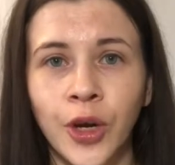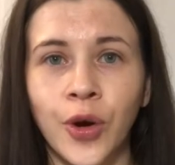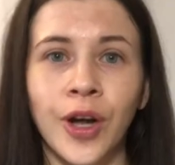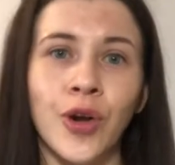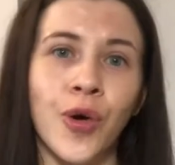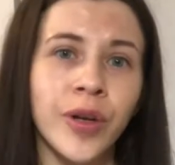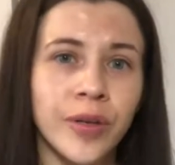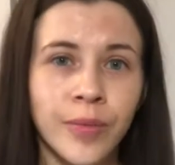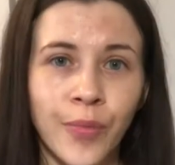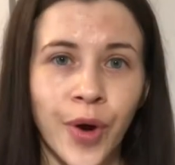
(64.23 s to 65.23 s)
are not
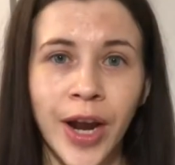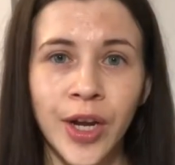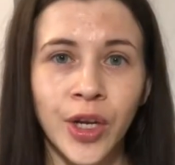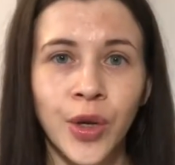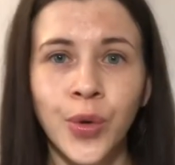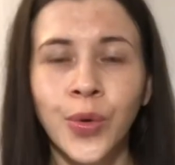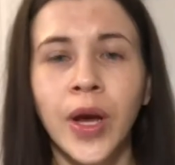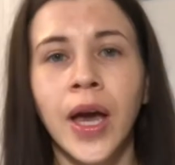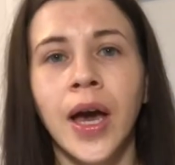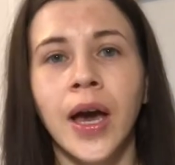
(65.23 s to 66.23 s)
brand new.
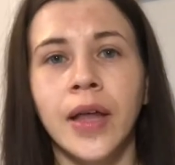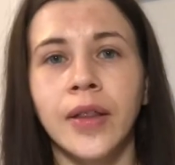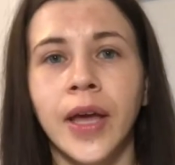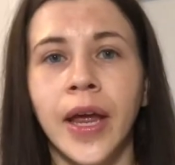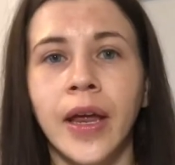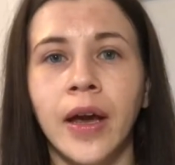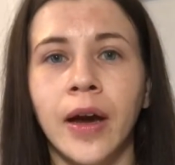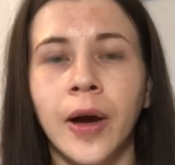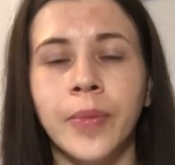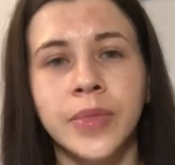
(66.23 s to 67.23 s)
They
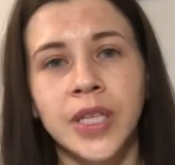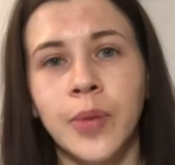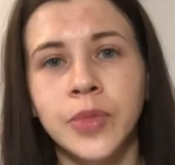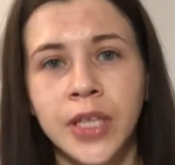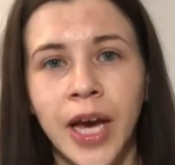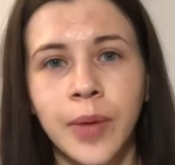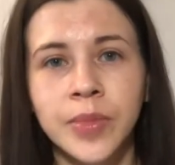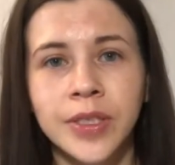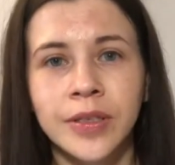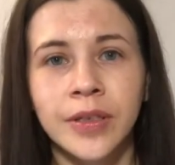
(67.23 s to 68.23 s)

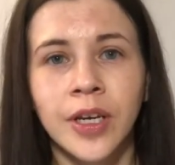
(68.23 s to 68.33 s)
sometimes